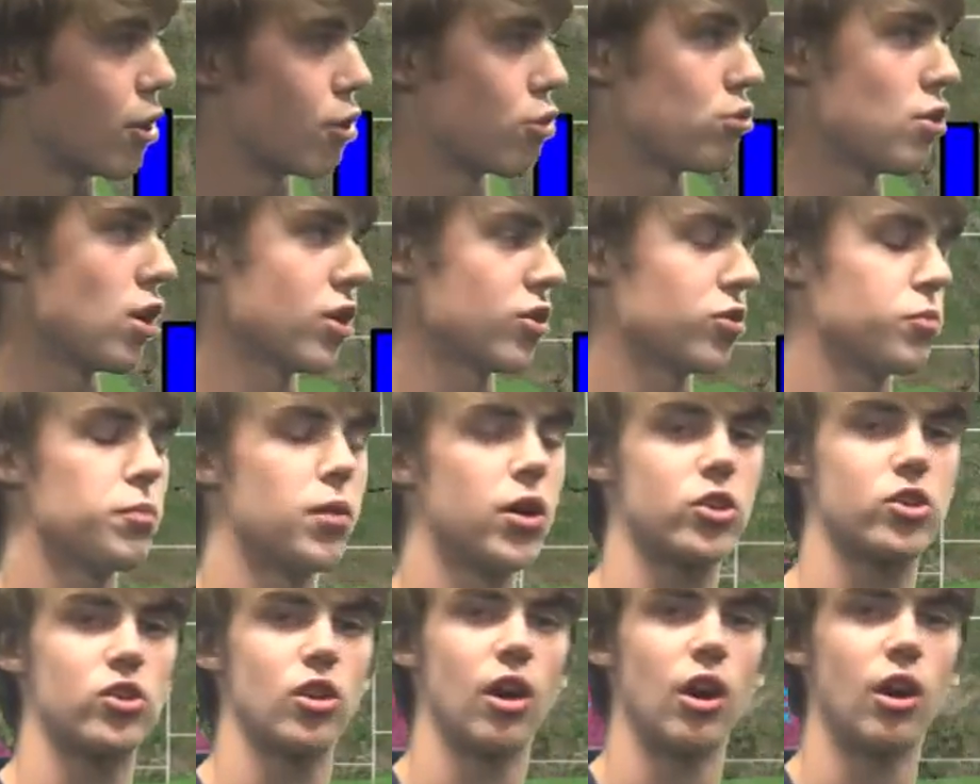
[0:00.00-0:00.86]
across
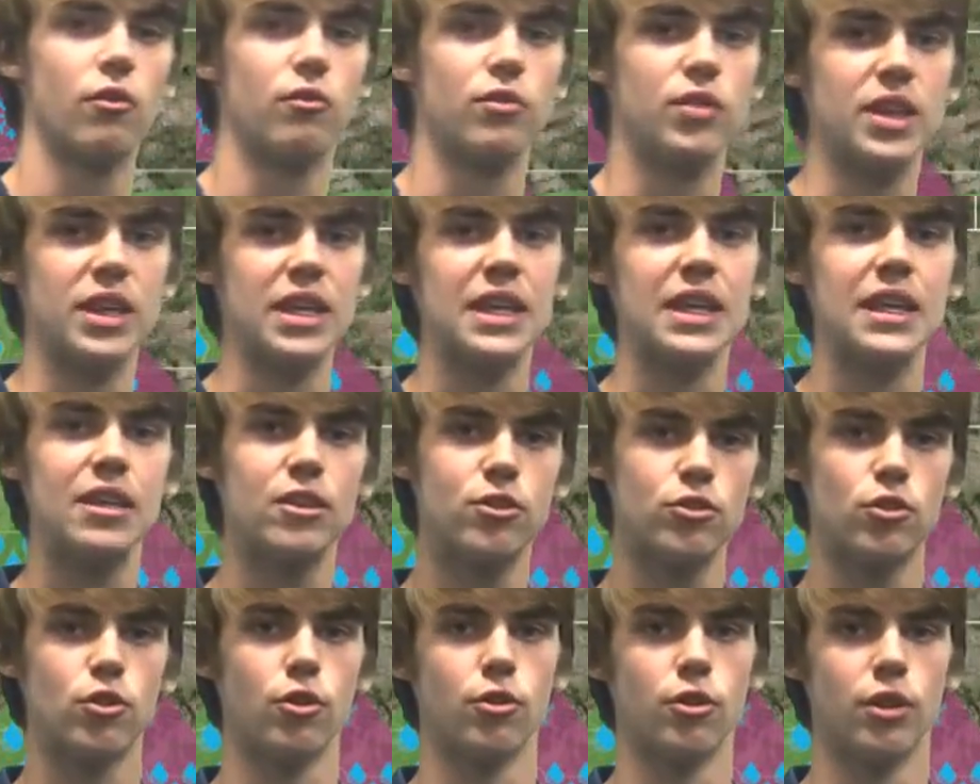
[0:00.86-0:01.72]
much of the
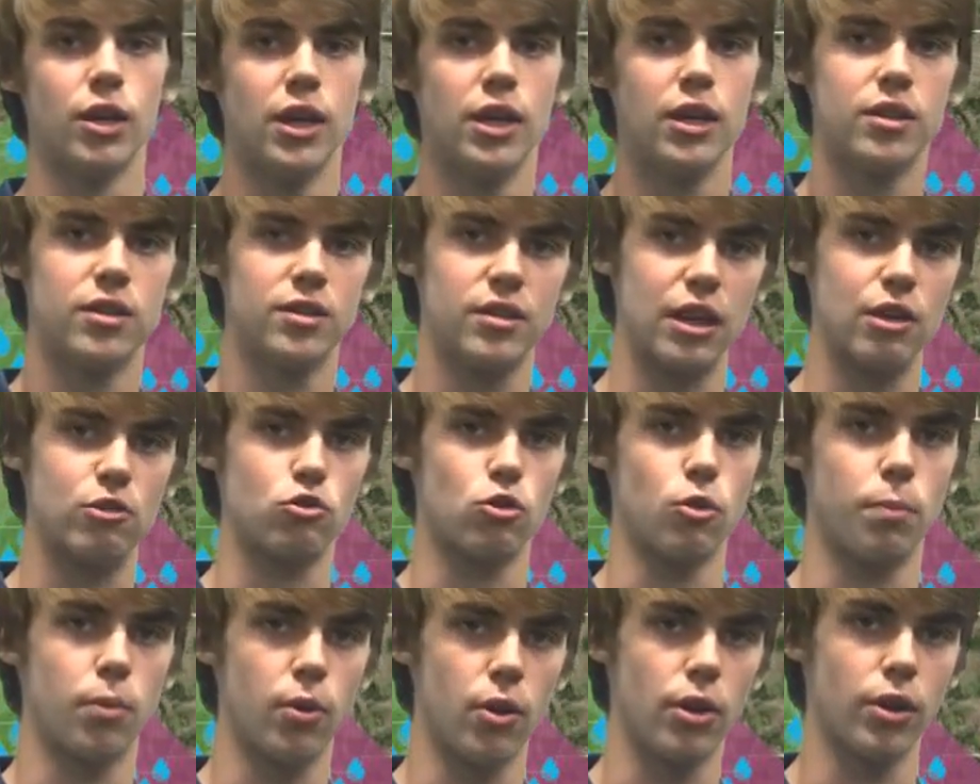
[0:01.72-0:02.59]
eastern
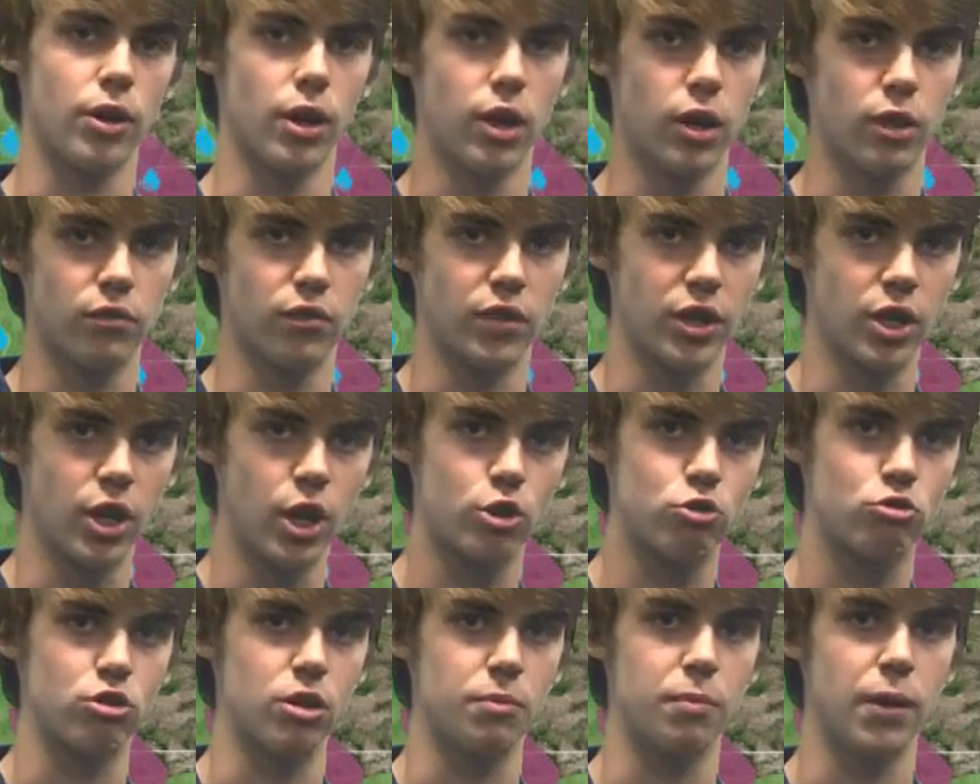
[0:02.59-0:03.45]
central part of the
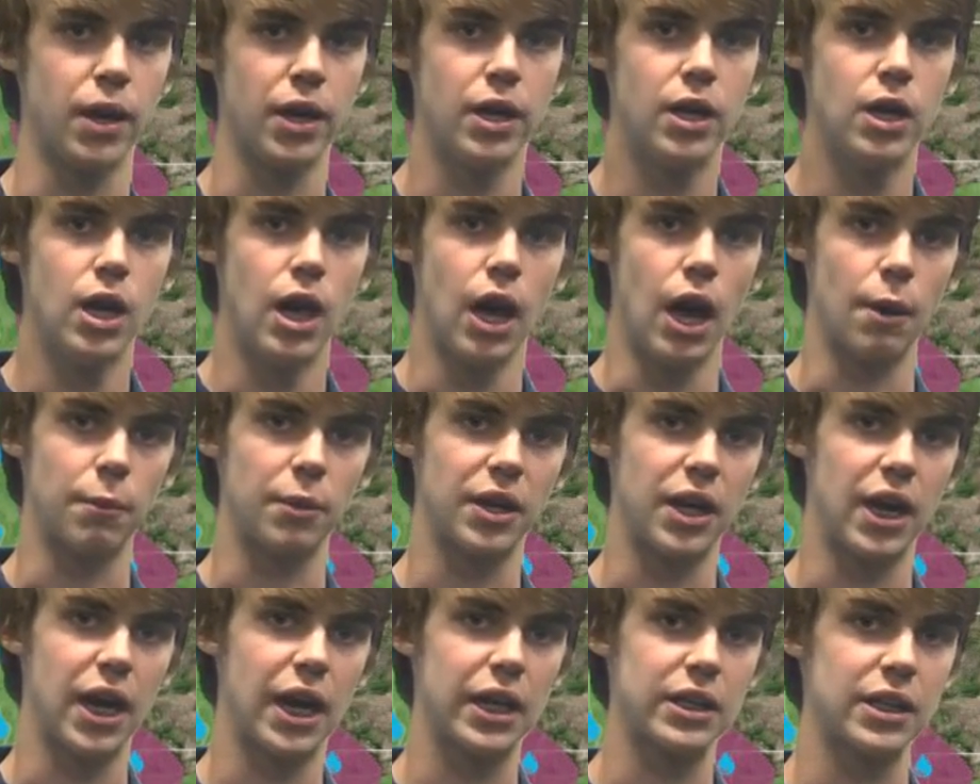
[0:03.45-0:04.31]
country, but I'm
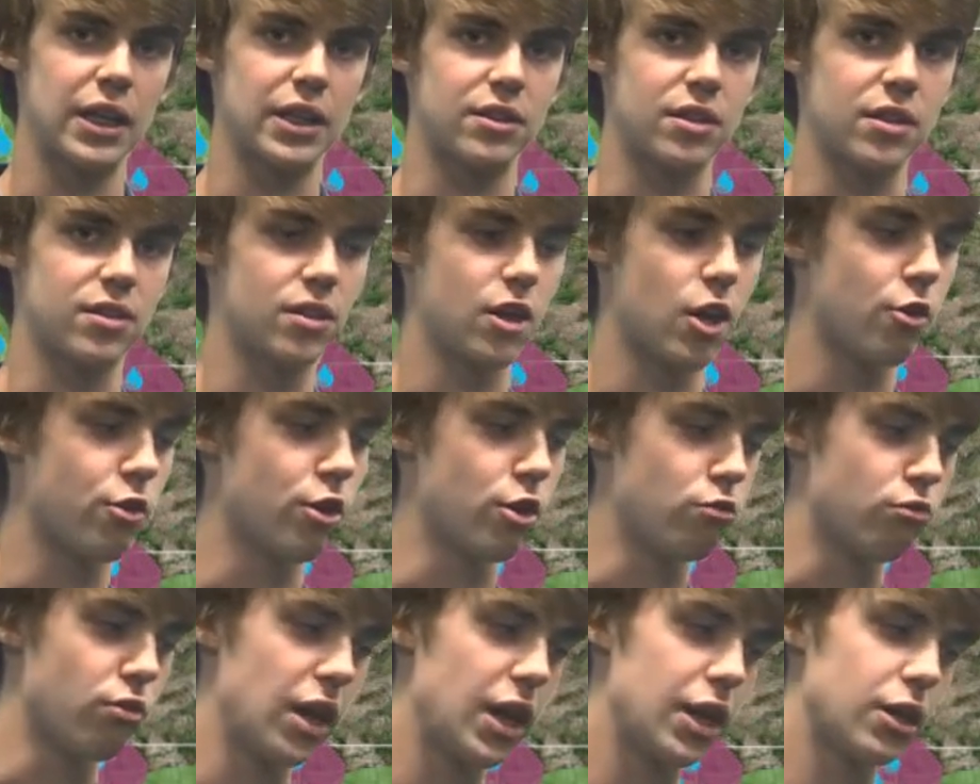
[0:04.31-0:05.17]
going to highlight this
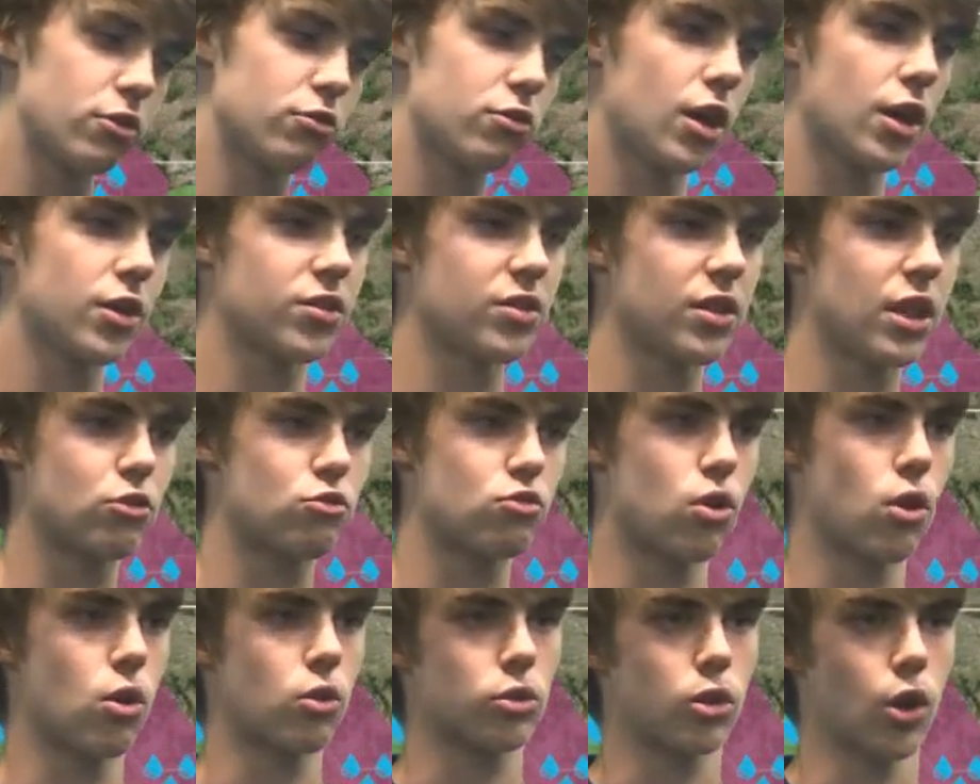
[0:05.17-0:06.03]
area right across
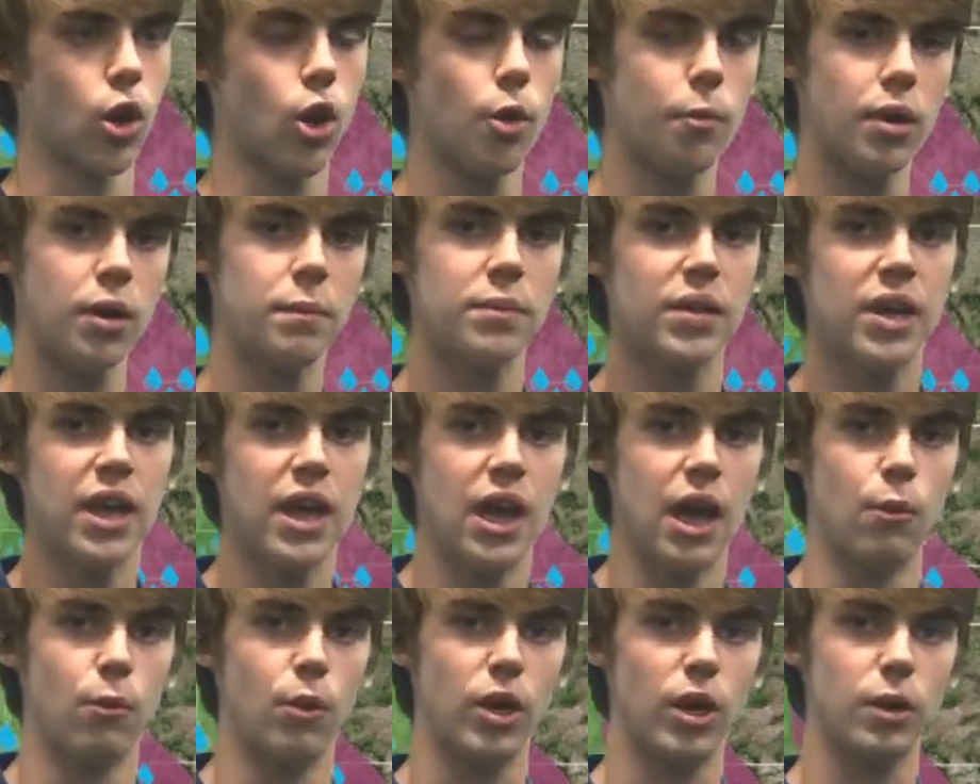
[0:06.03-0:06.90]
central Oklahoma,
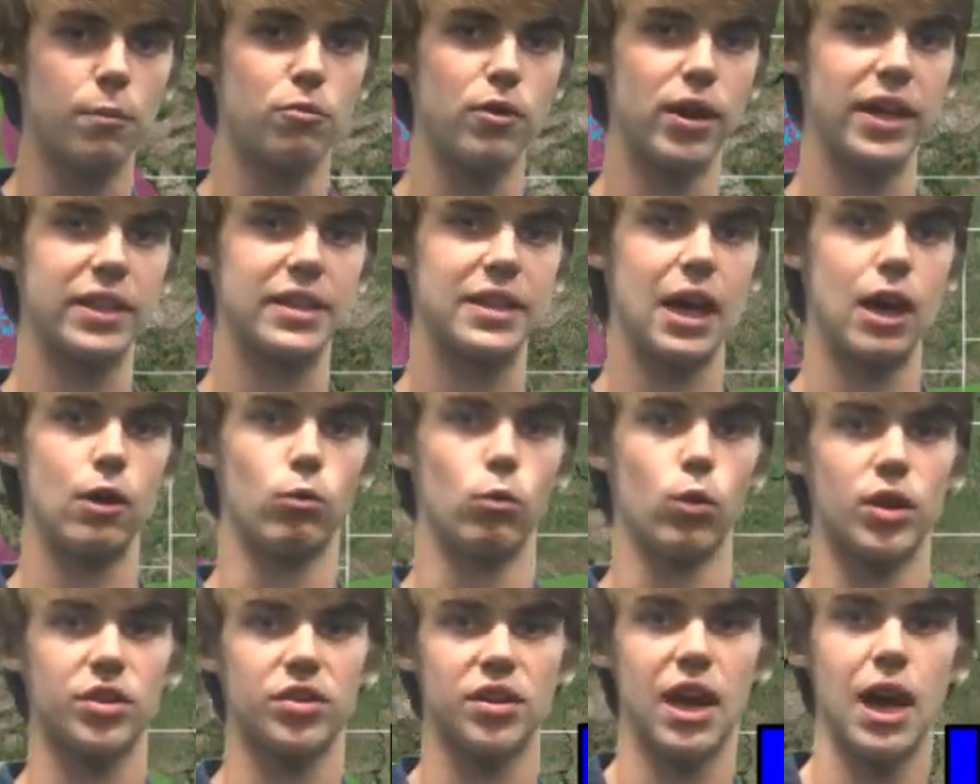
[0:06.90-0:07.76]
and we're going to break
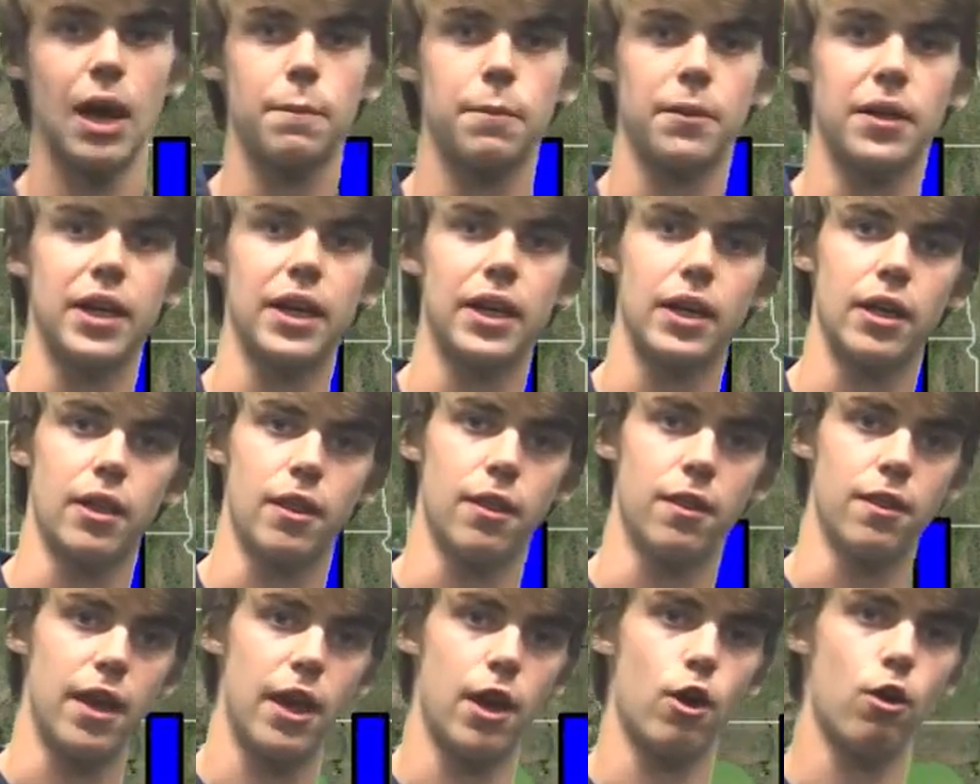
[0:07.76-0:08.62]
down what's happening
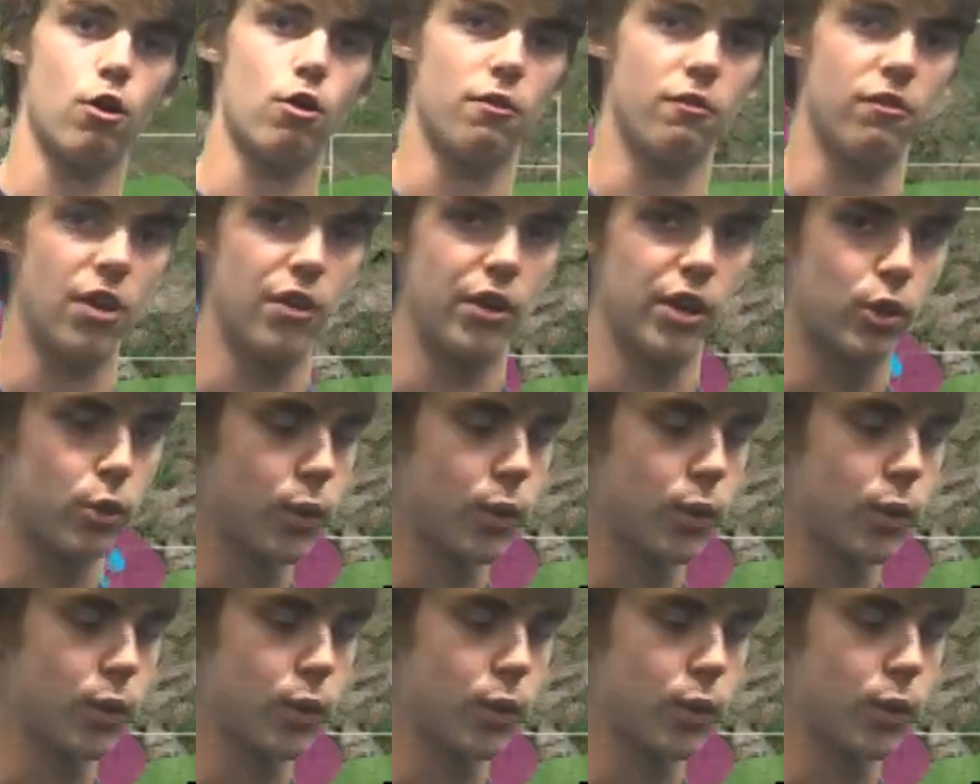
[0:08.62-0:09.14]
there very